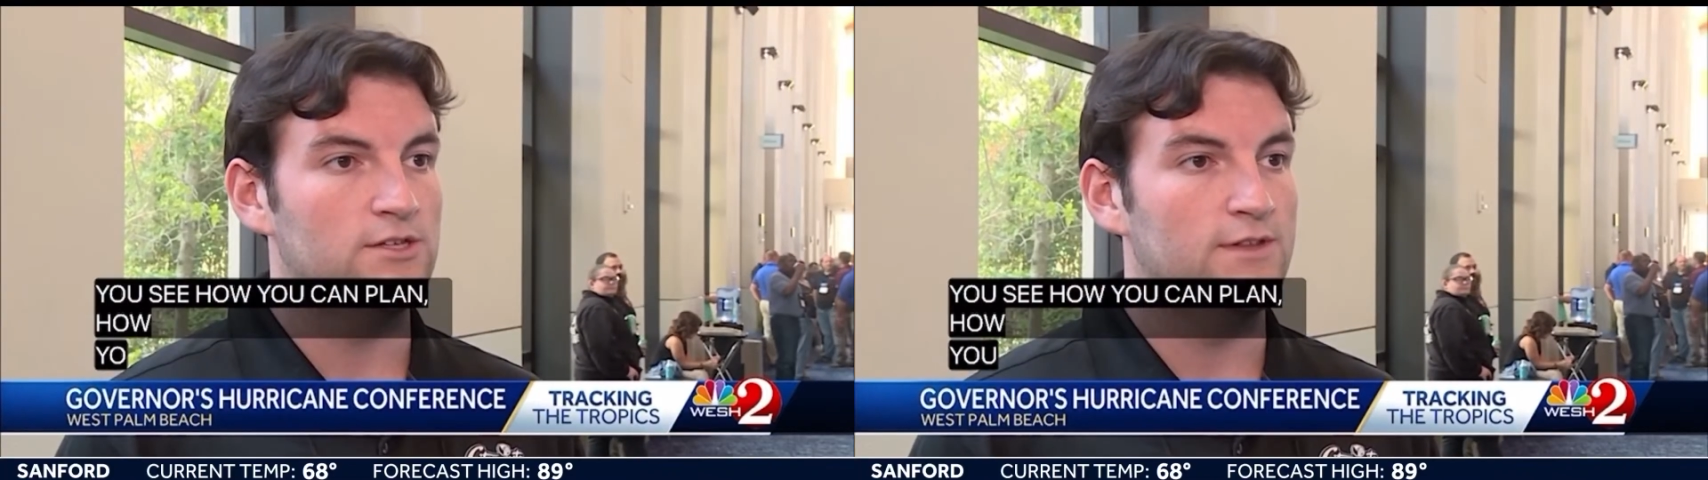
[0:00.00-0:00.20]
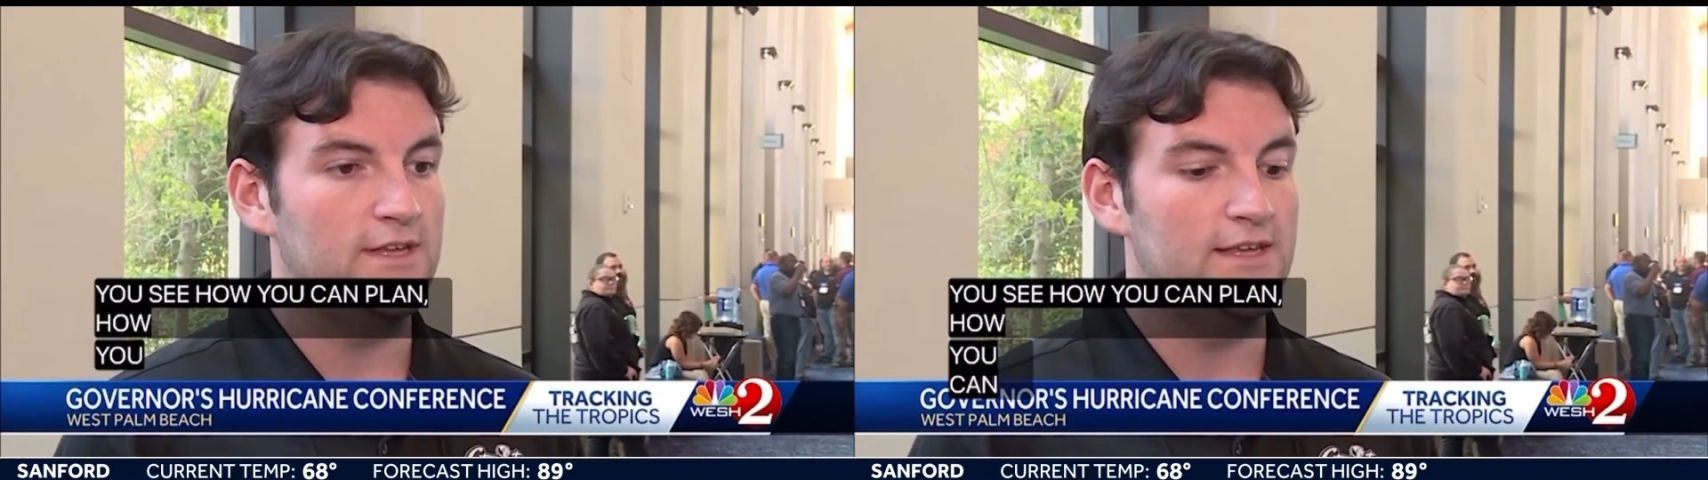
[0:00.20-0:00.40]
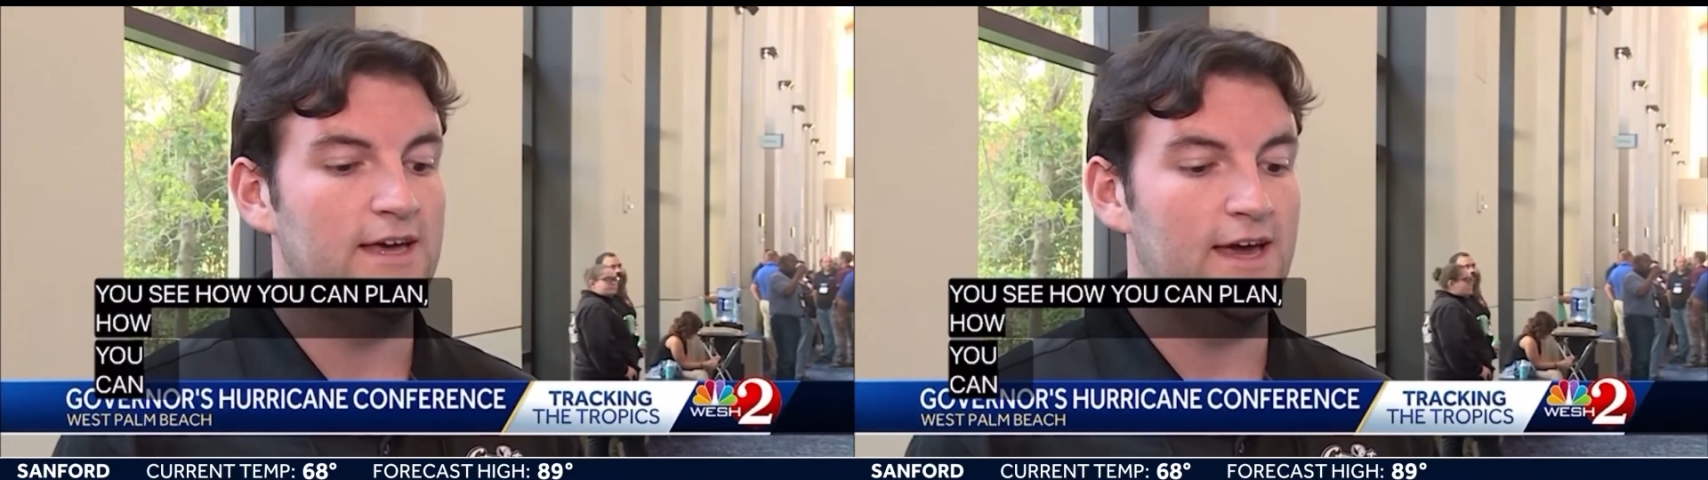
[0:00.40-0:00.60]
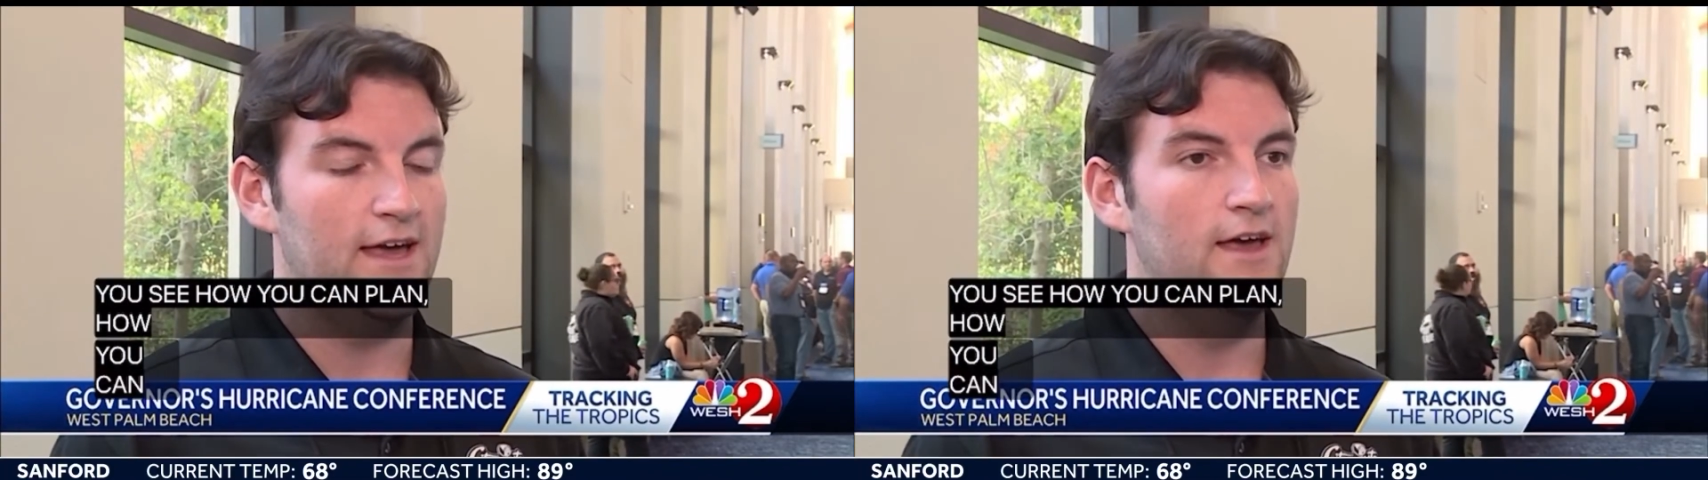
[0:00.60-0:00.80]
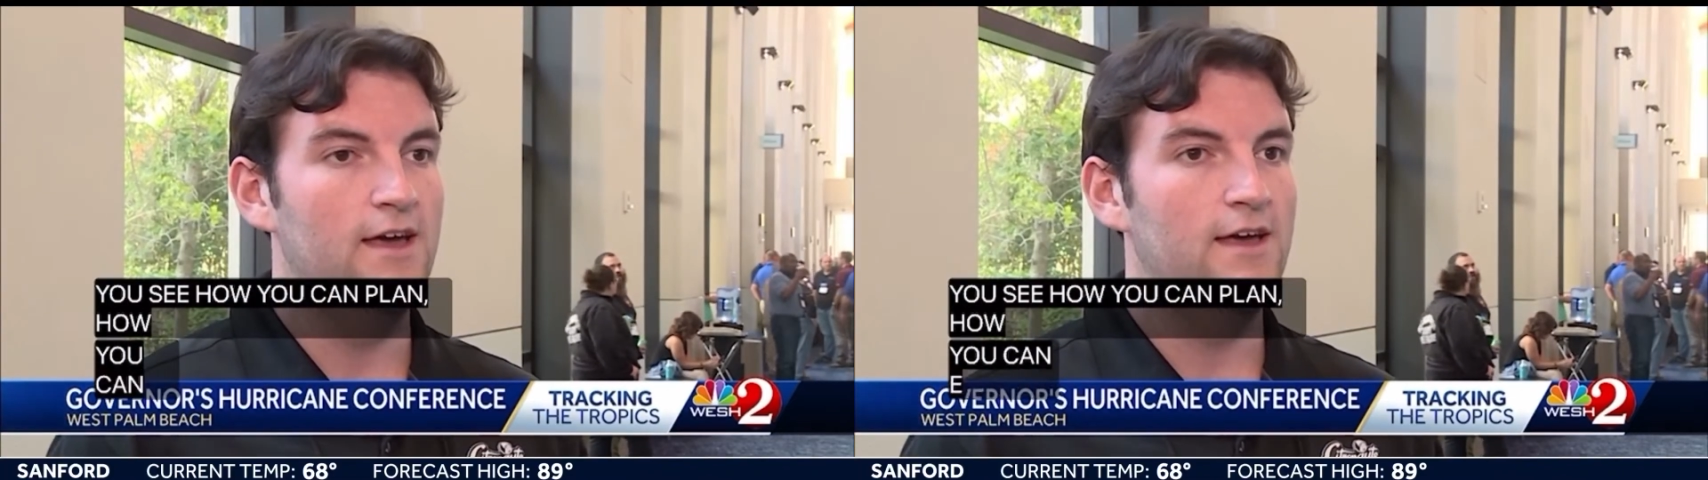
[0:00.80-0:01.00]
So I think that
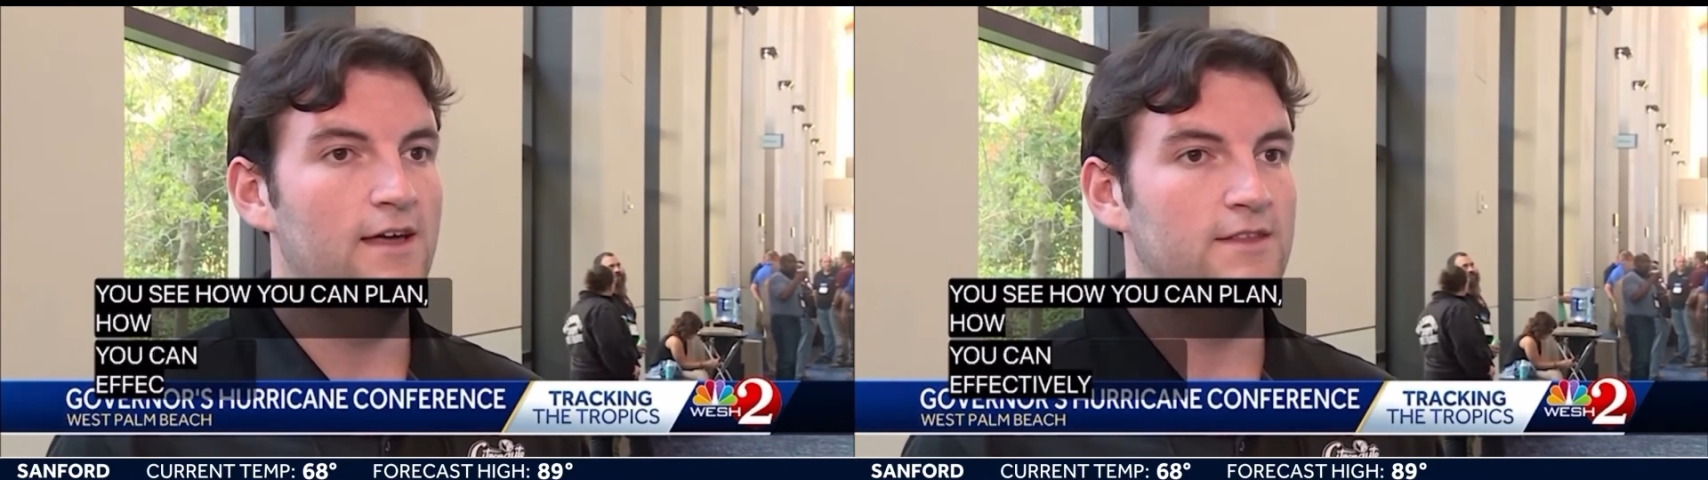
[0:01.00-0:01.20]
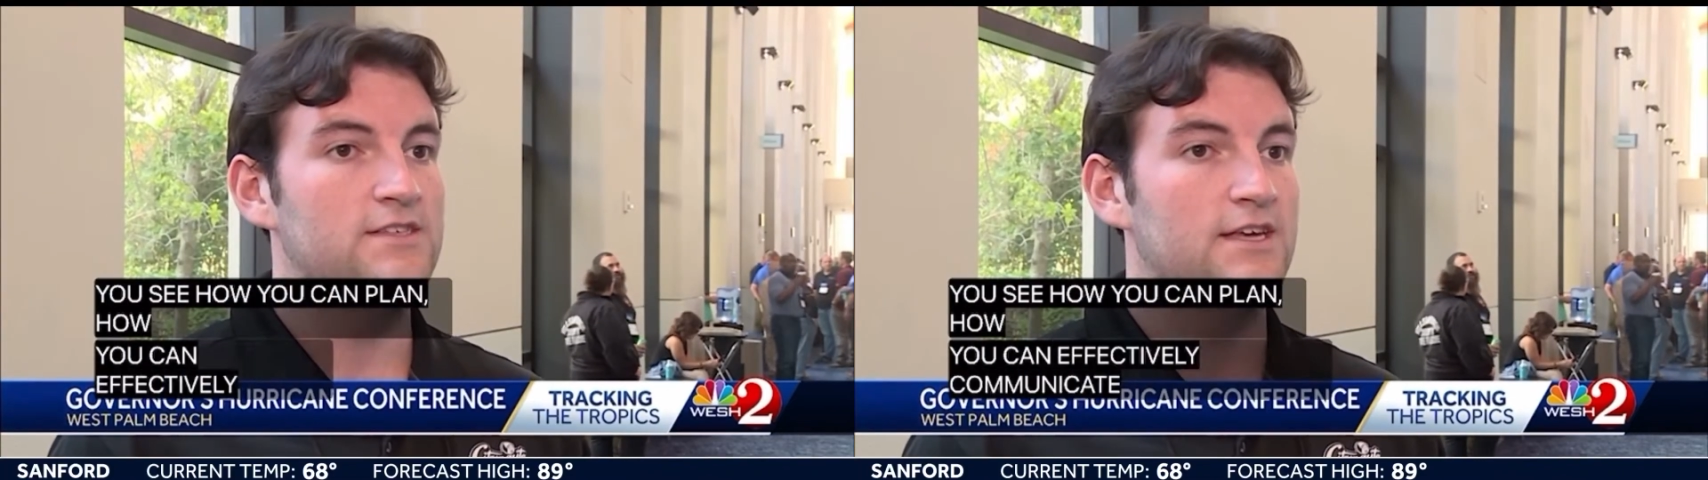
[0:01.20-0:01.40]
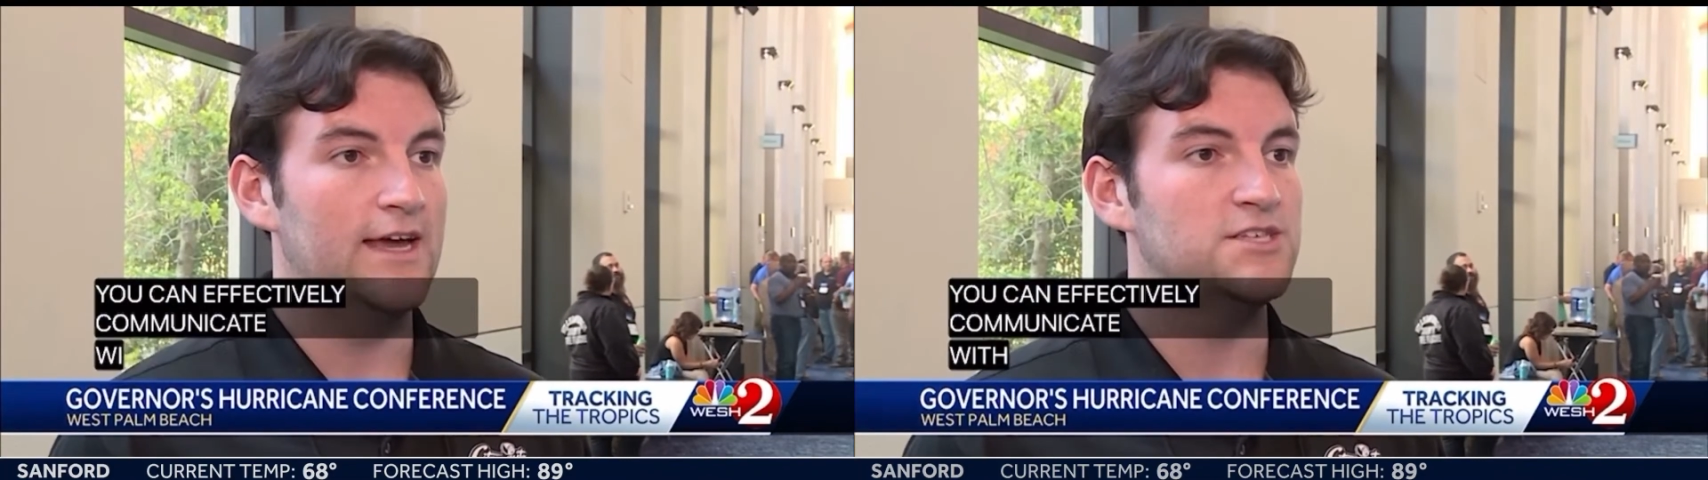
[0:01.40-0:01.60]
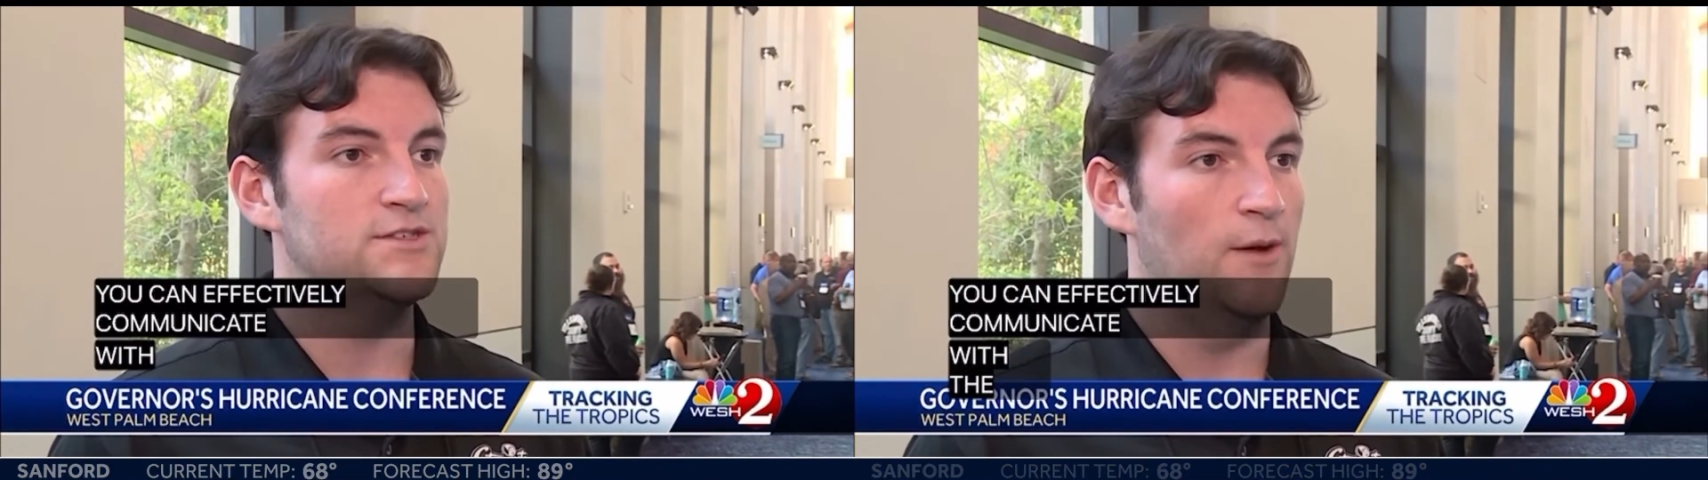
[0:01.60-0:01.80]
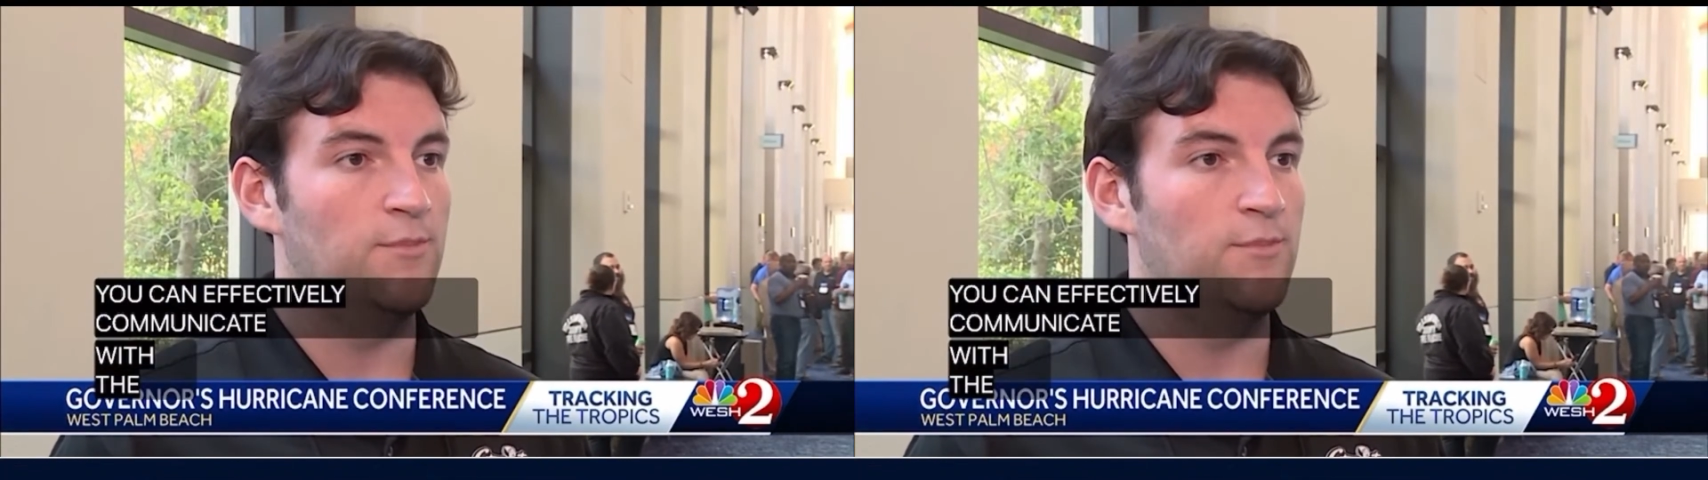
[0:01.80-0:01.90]
these connections